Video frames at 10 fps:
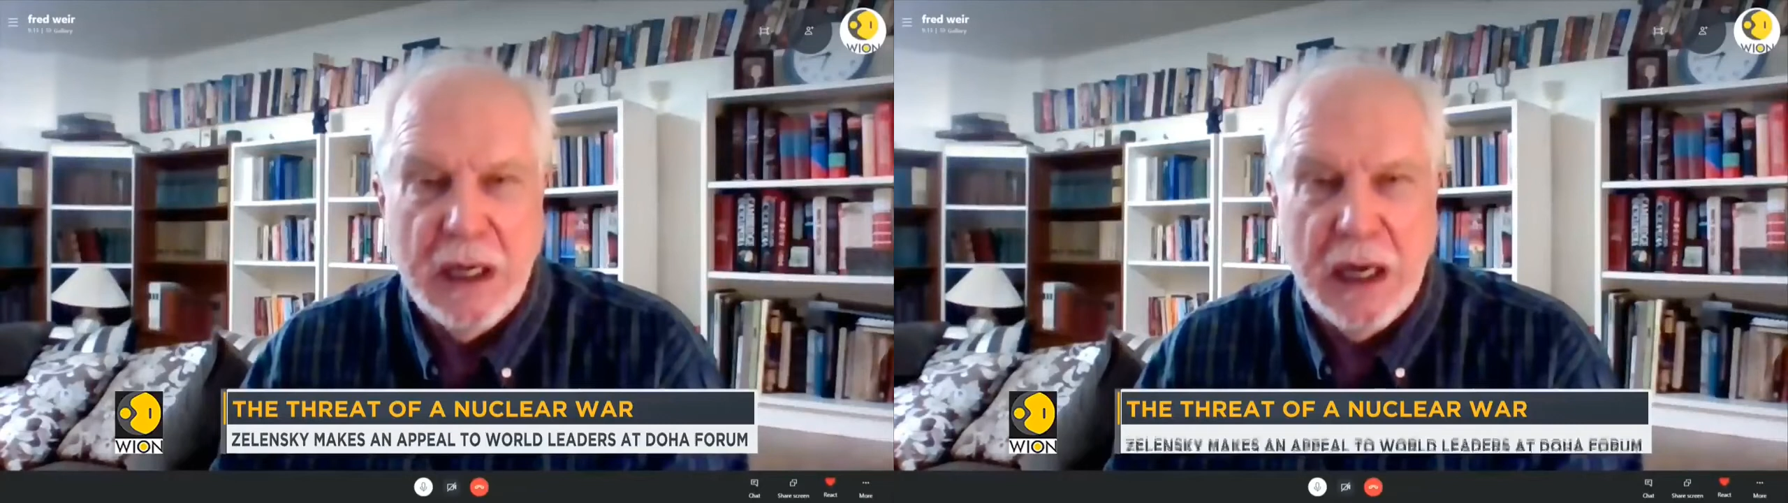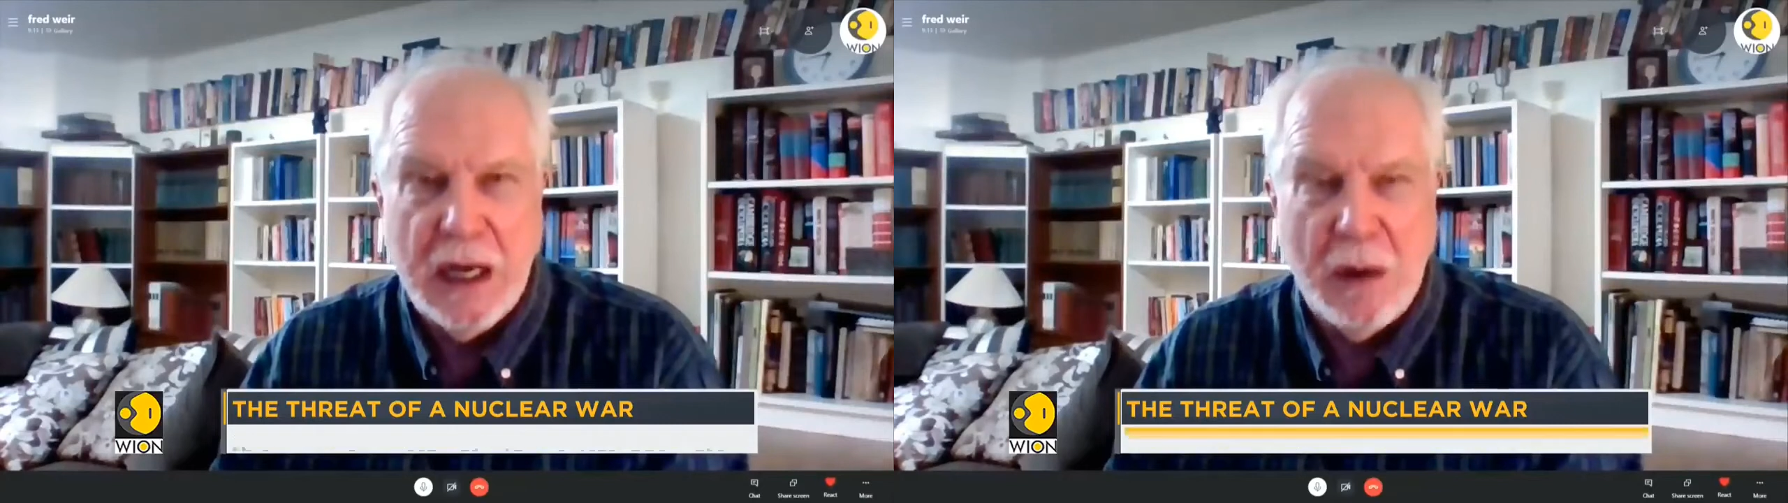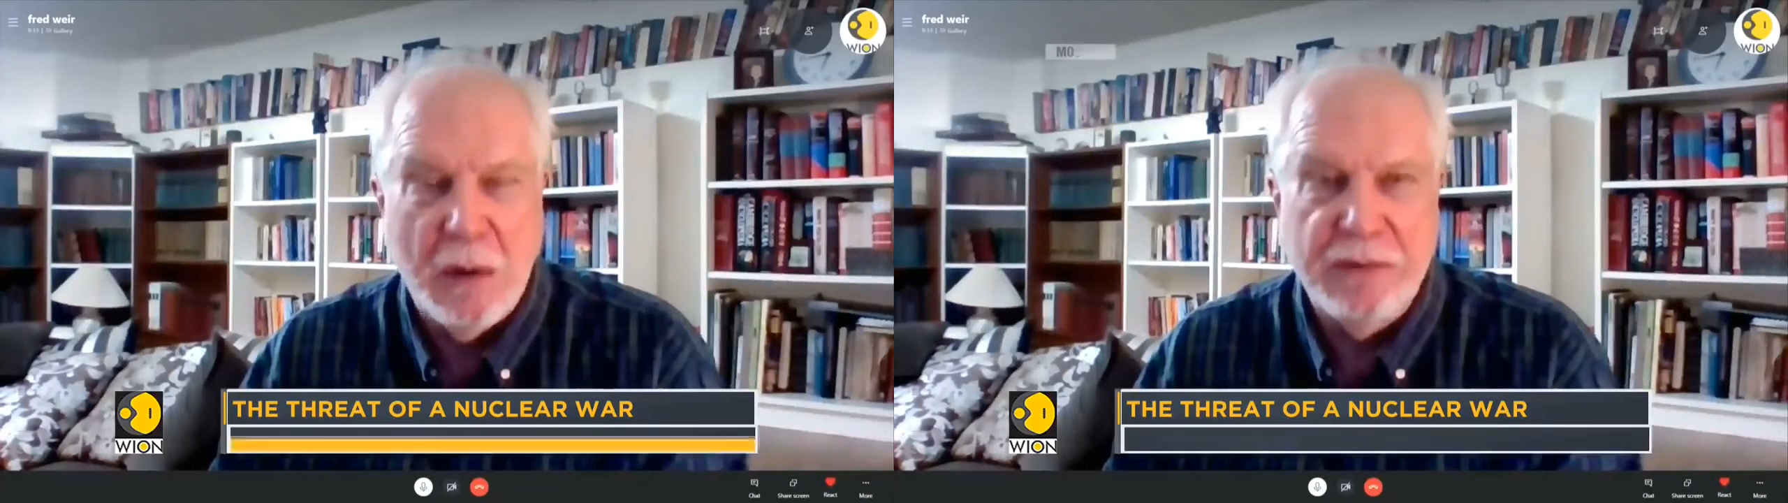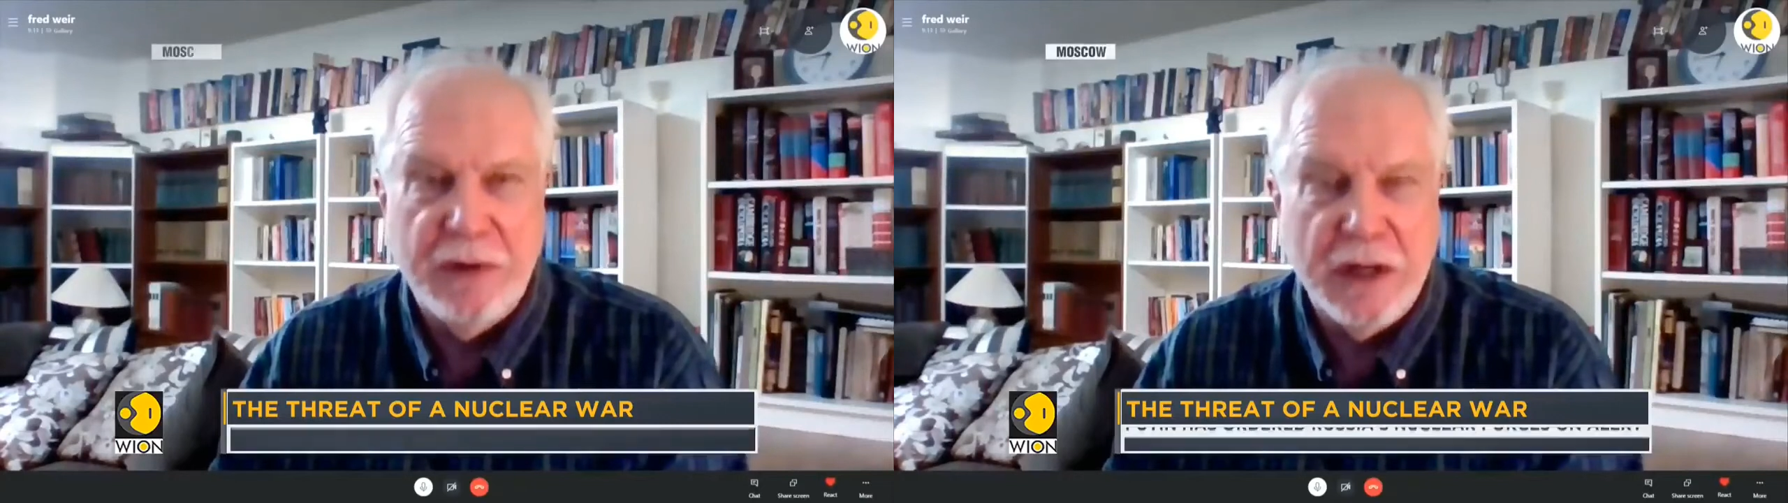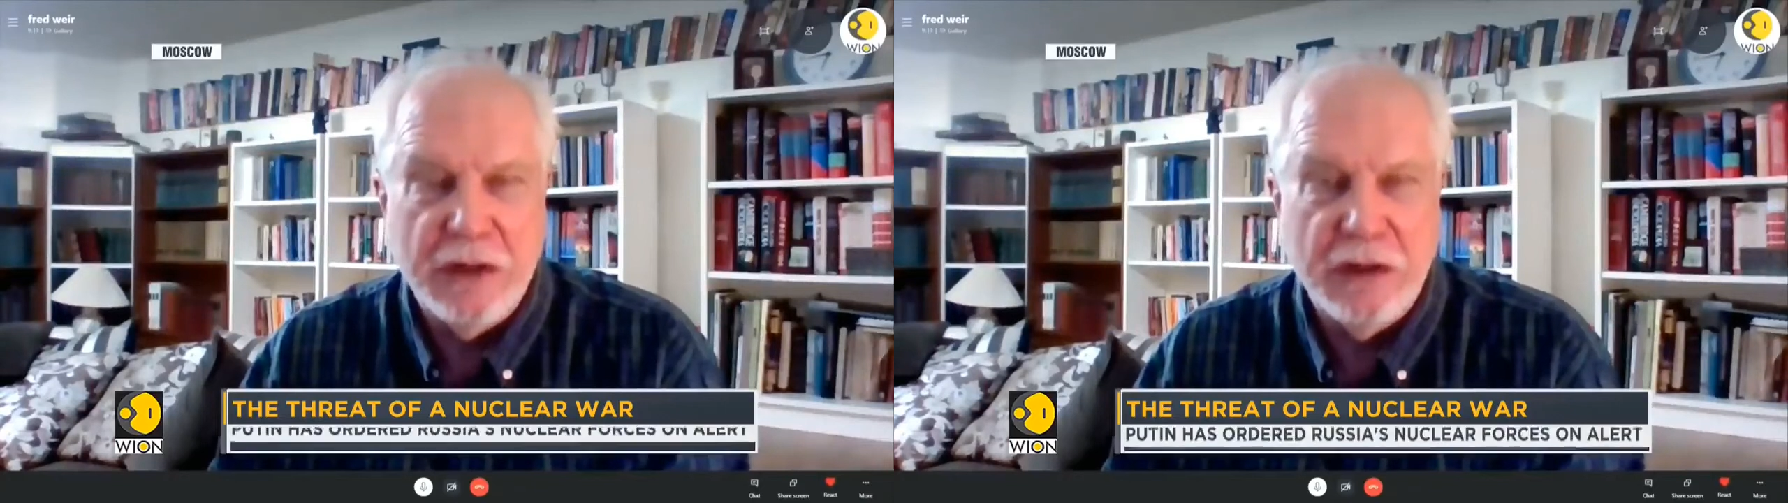Uh, however,
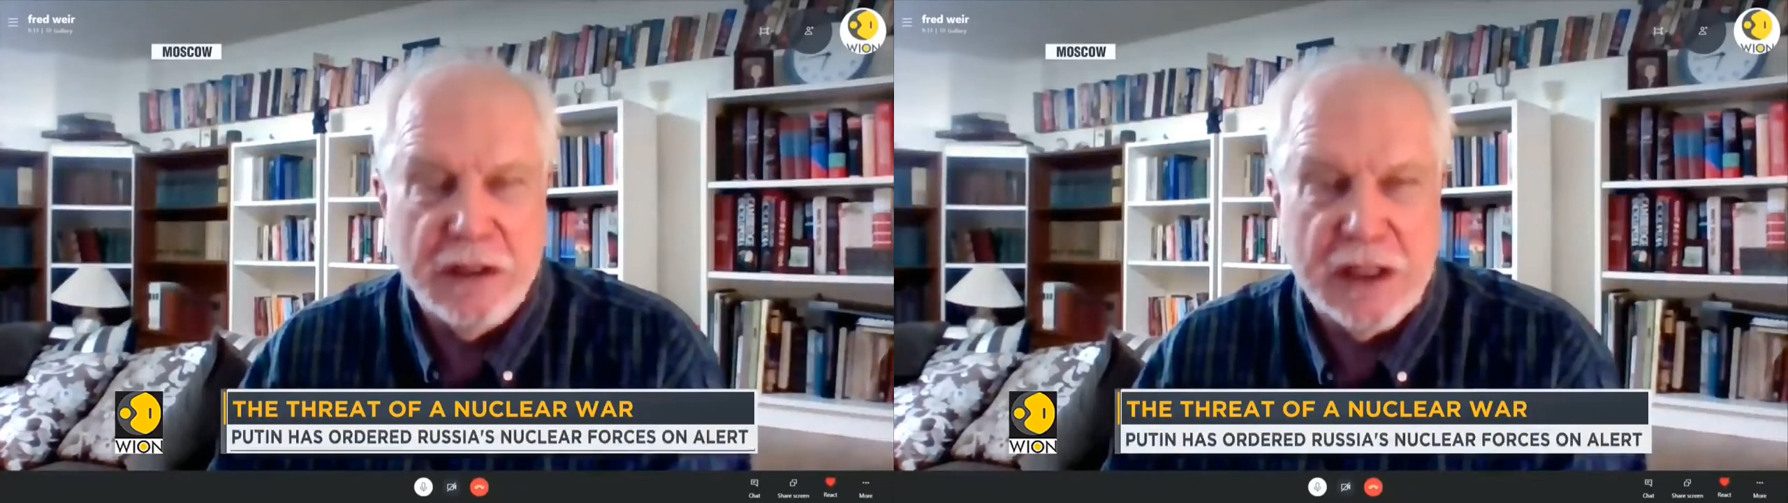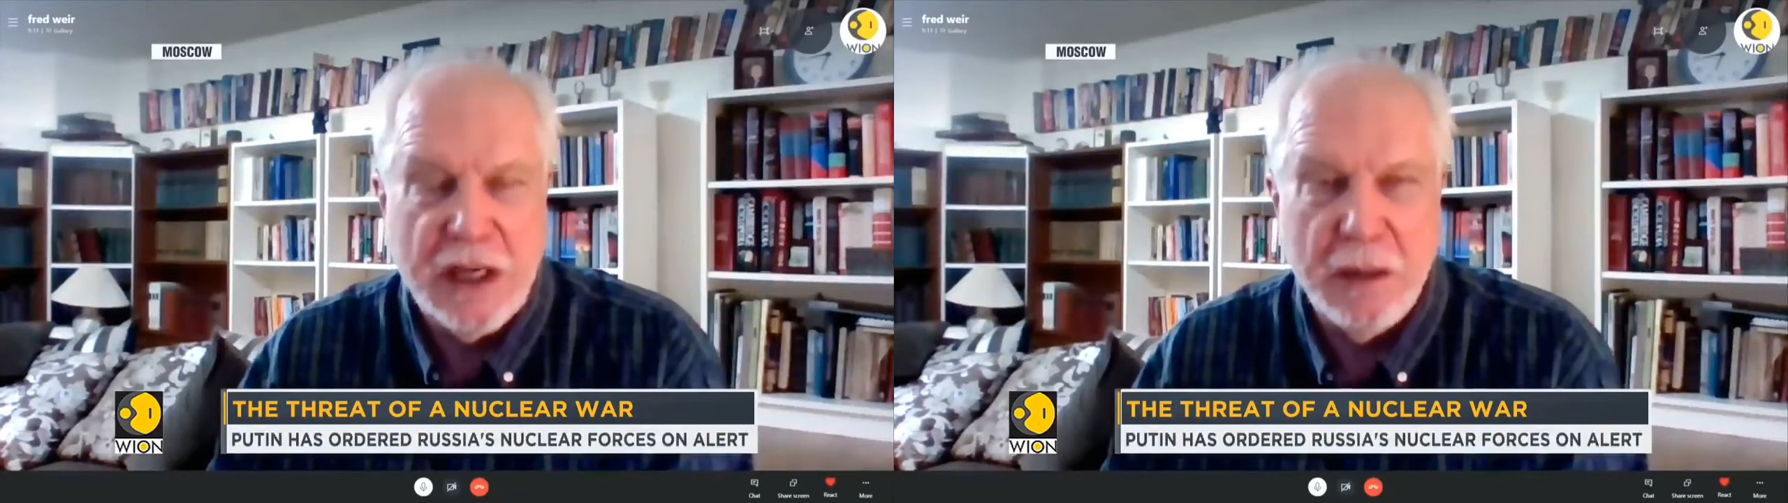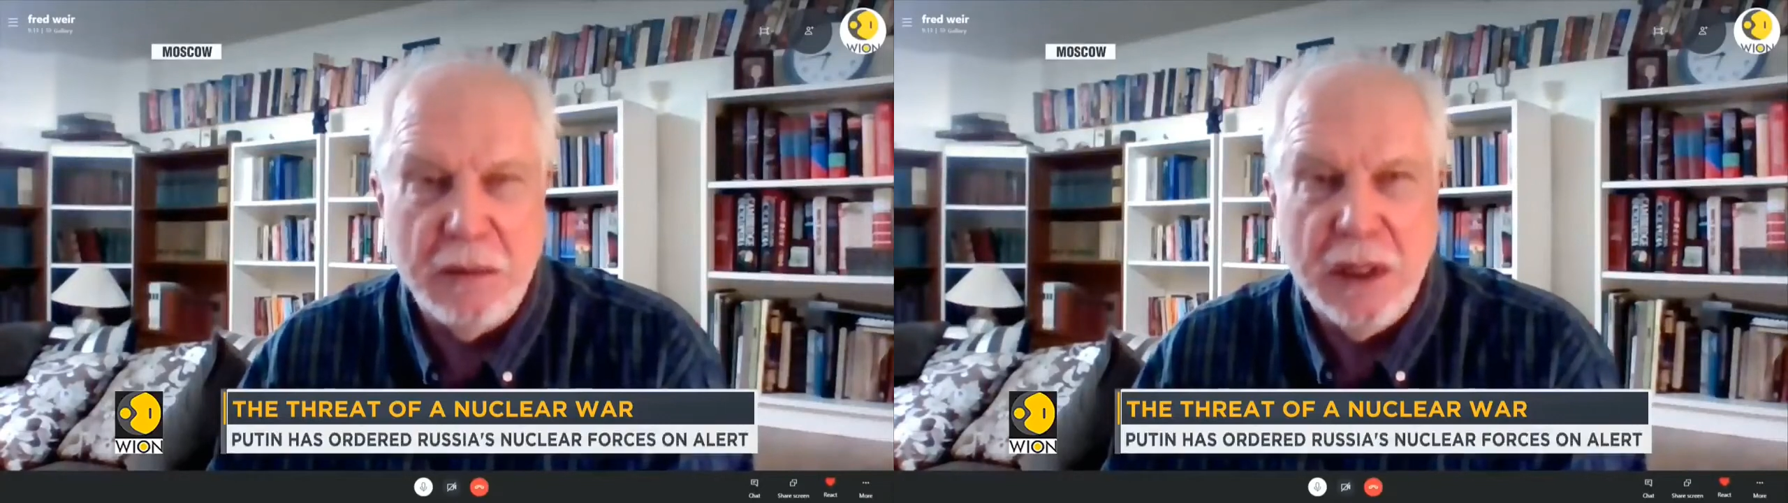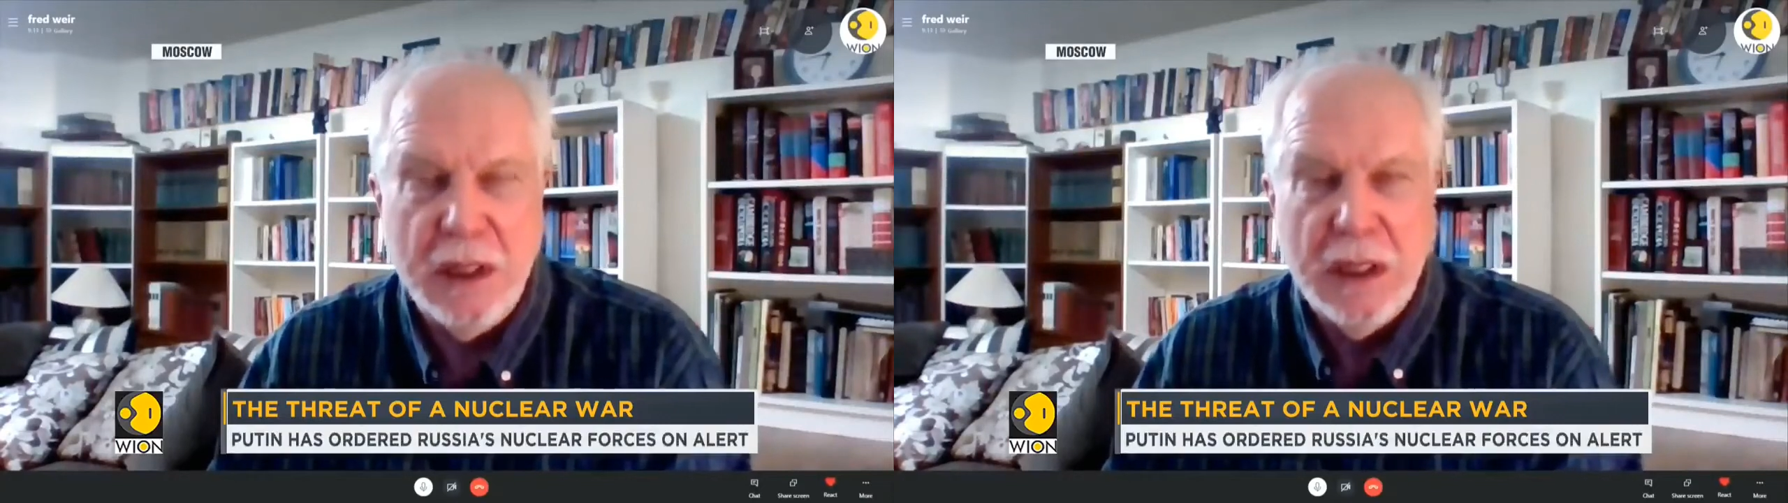it turns out